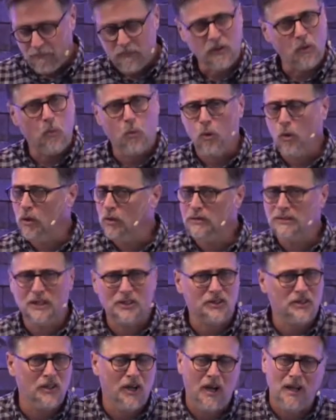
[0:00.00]
The world
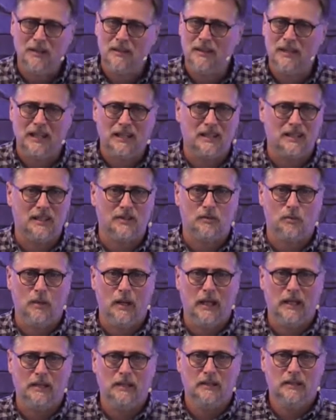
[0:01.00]
does not think this
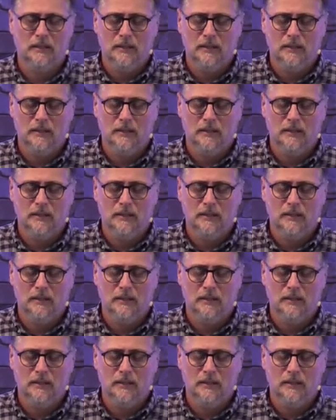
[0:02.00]
way.